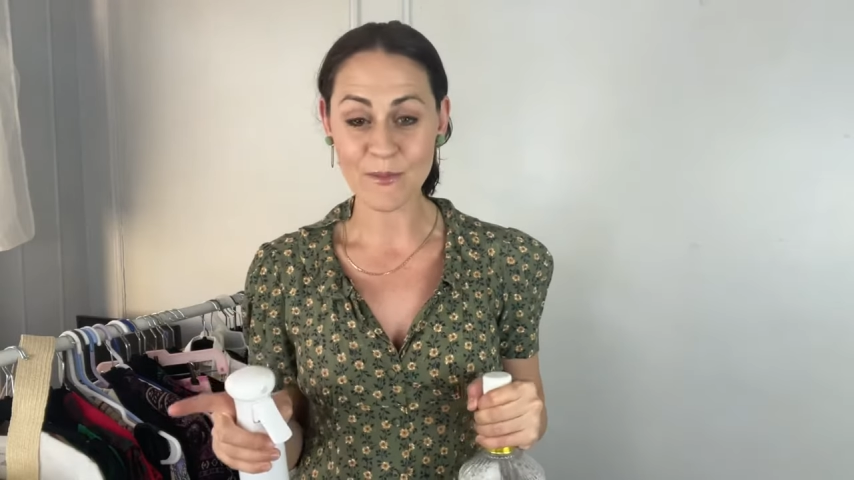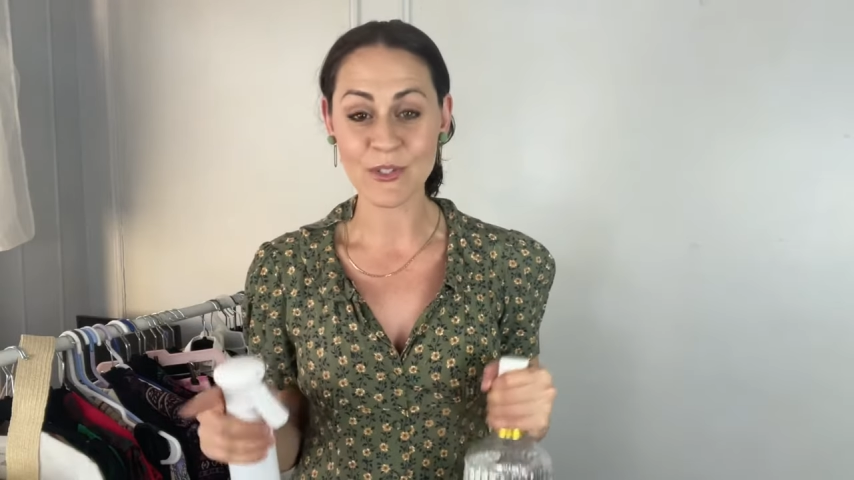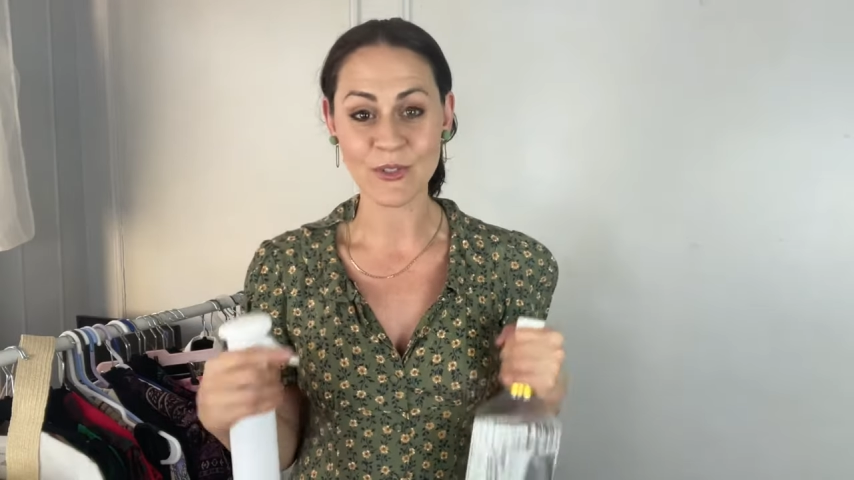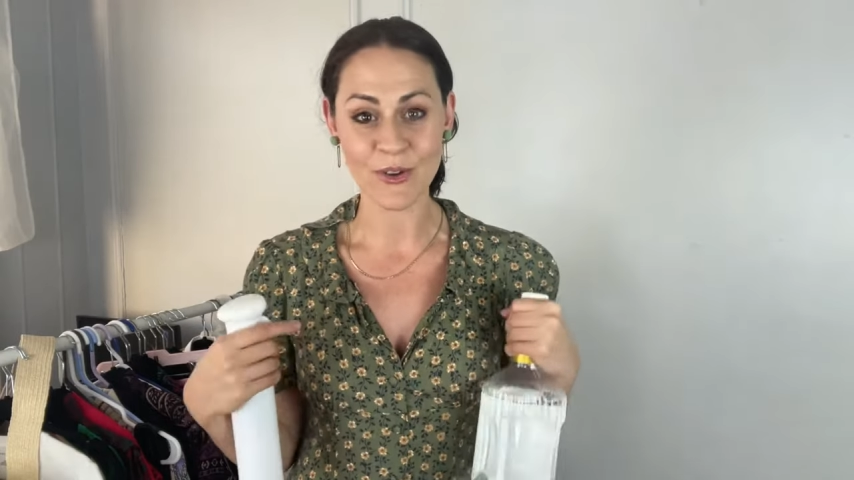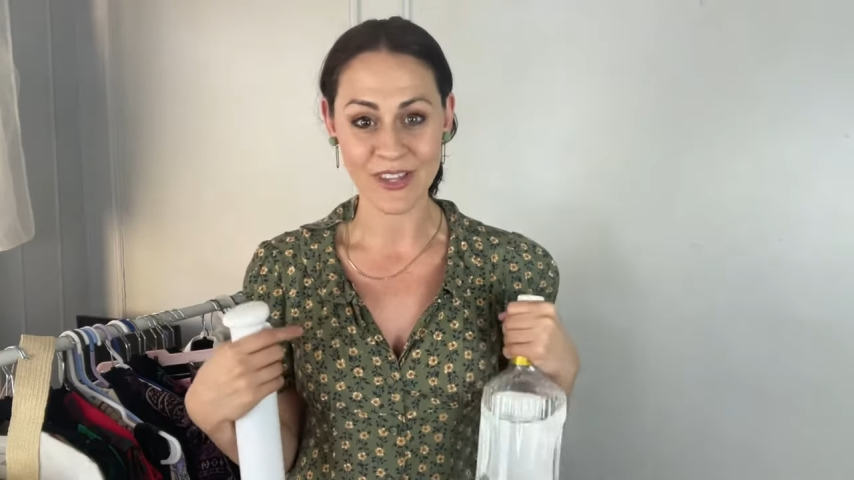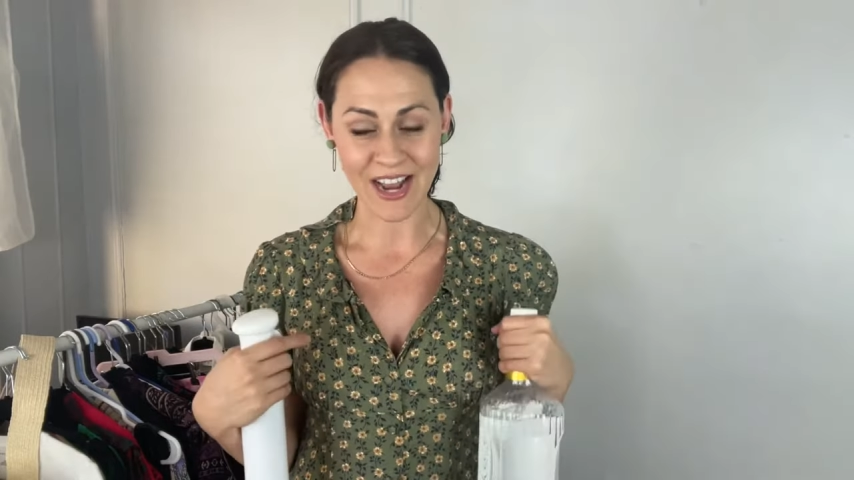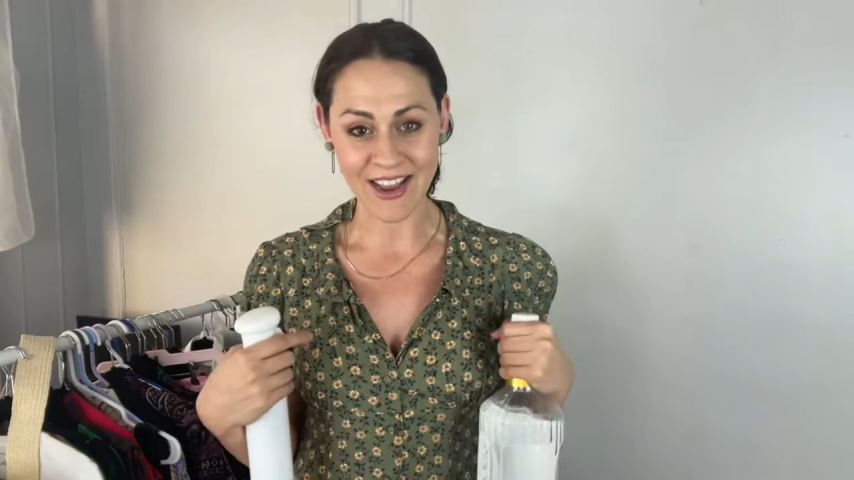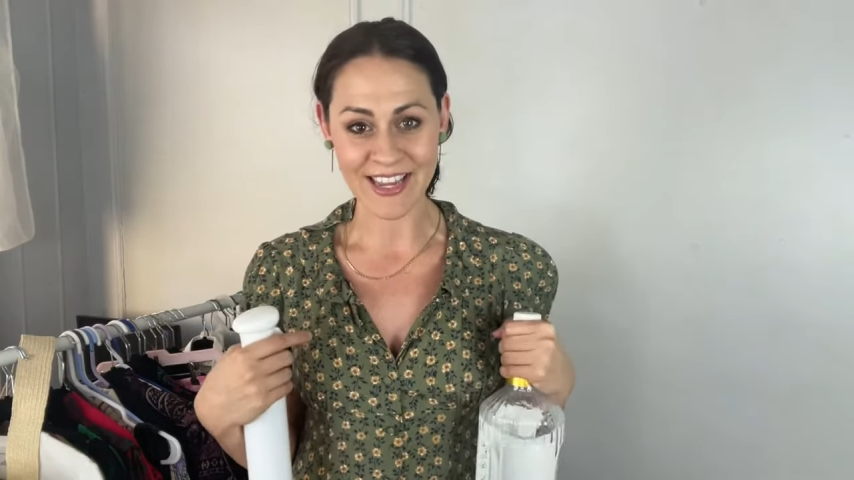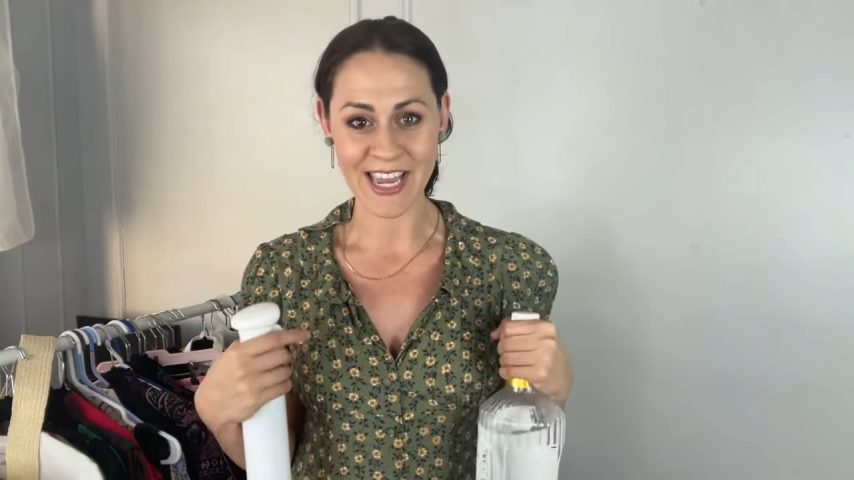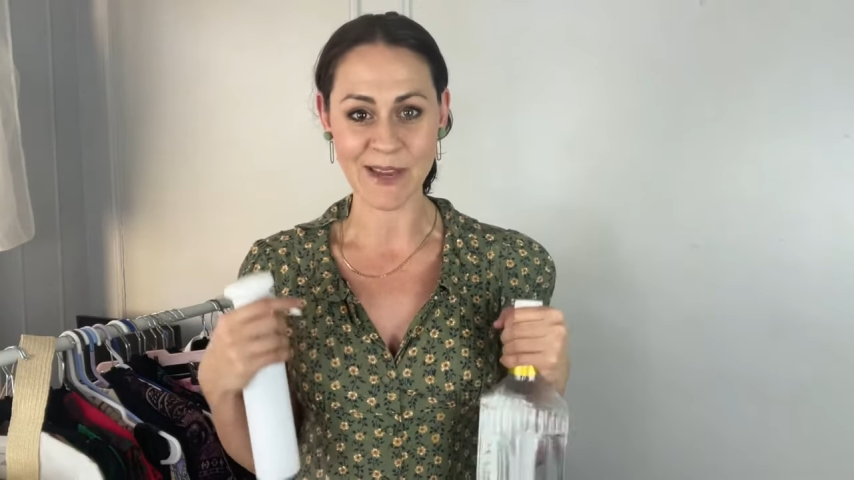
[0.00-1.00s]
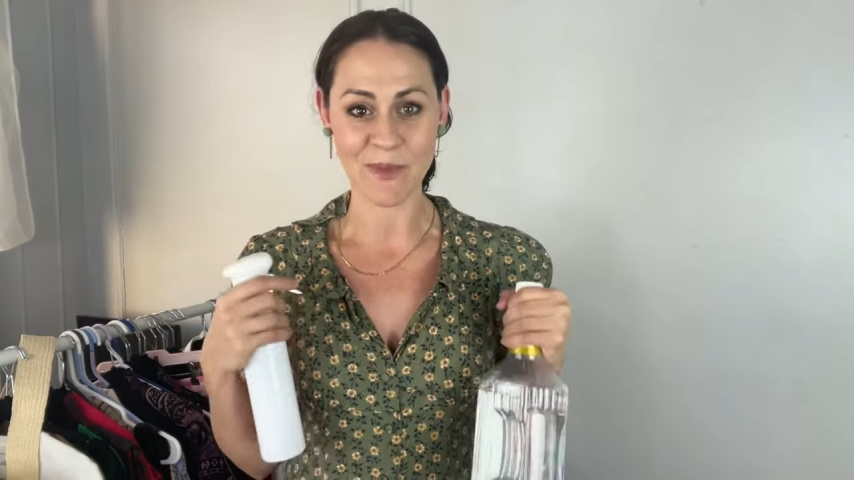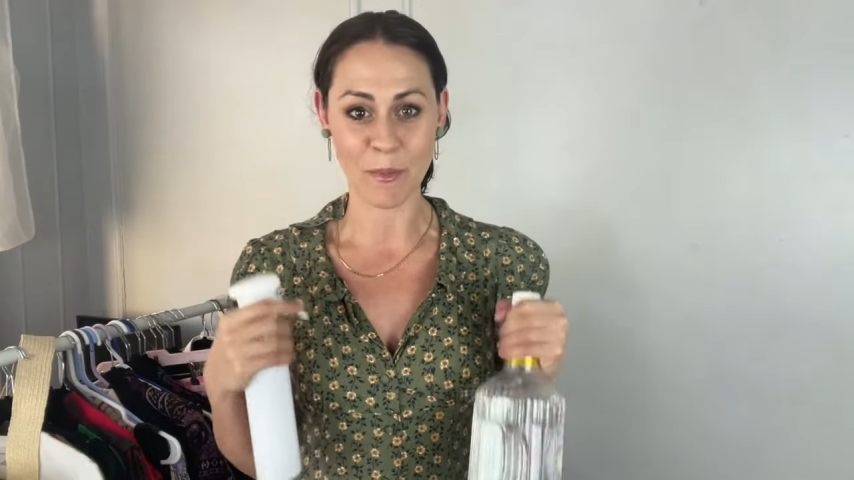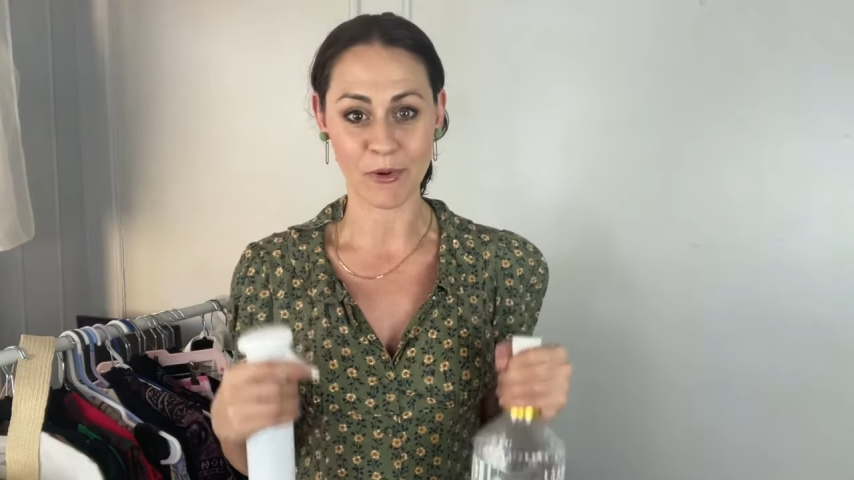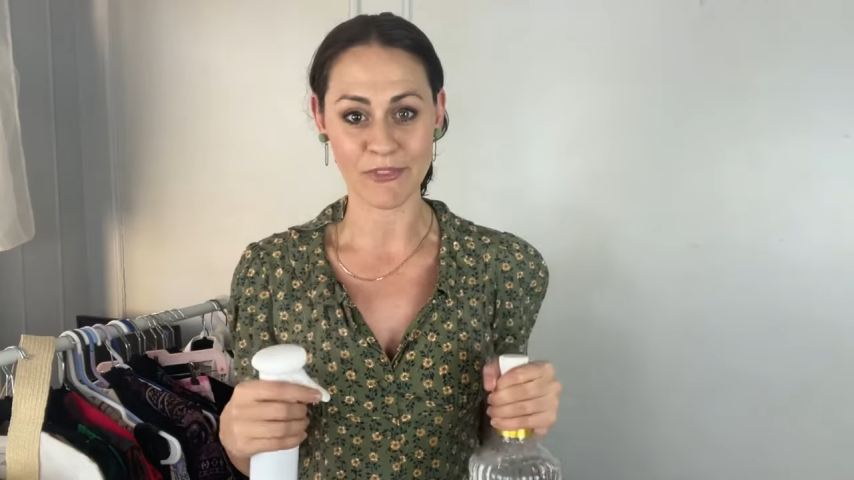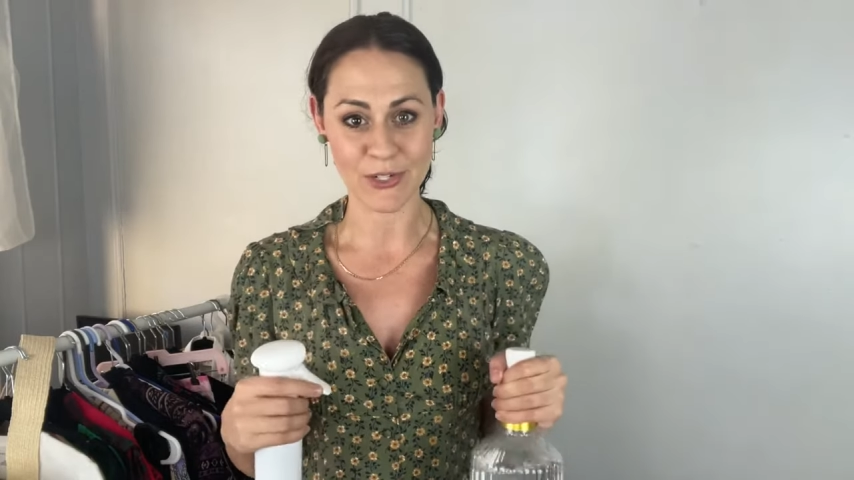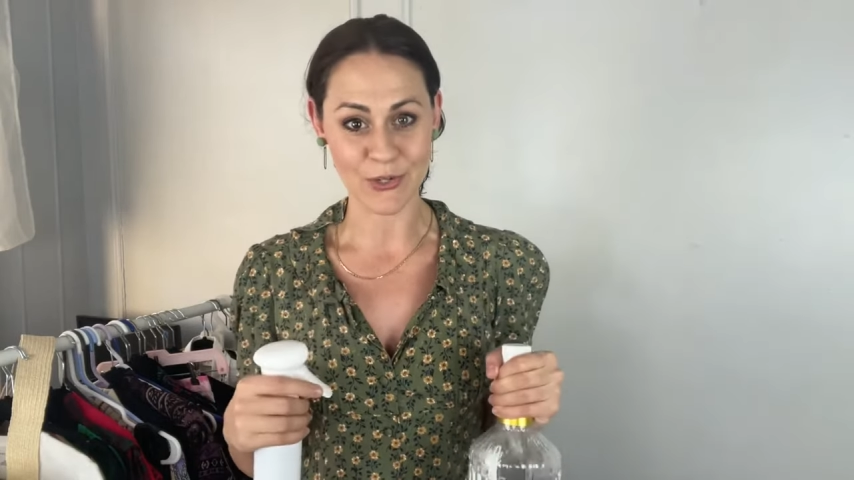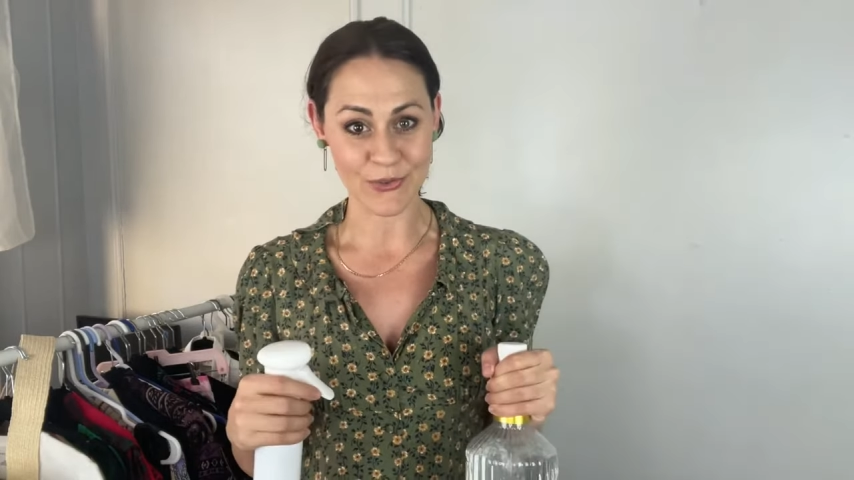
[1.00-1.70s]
you know that I am a professional